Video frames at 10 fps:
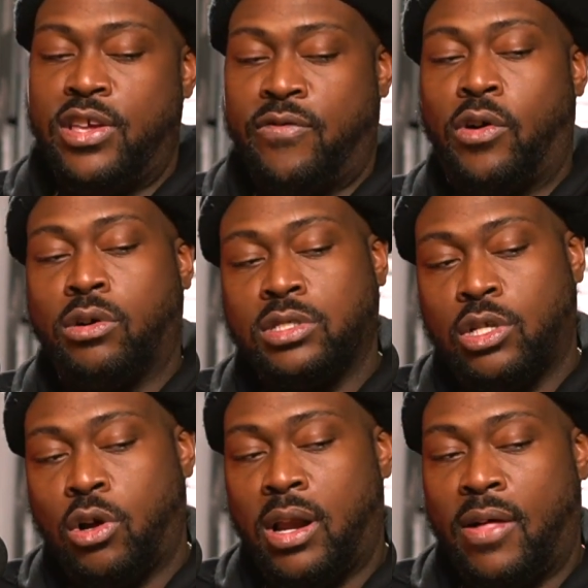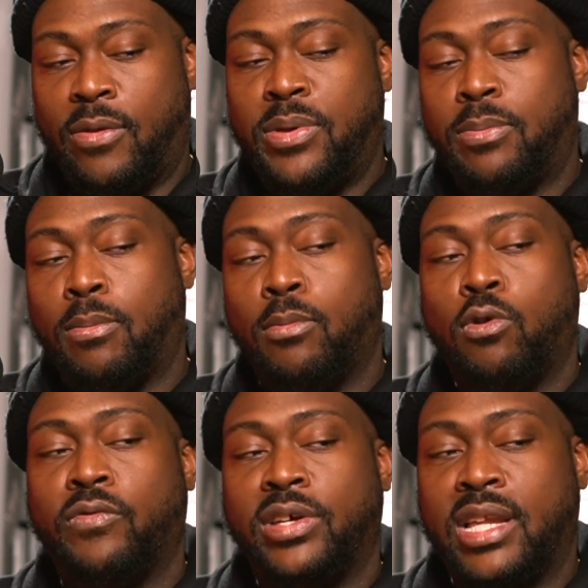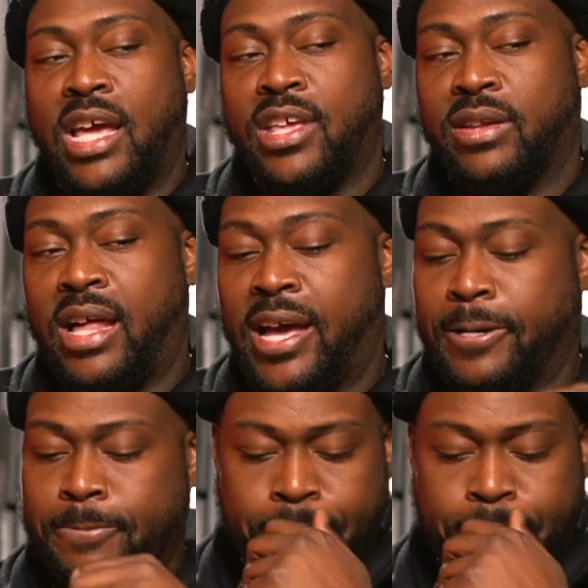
you're focusing on other people moving, and you're like,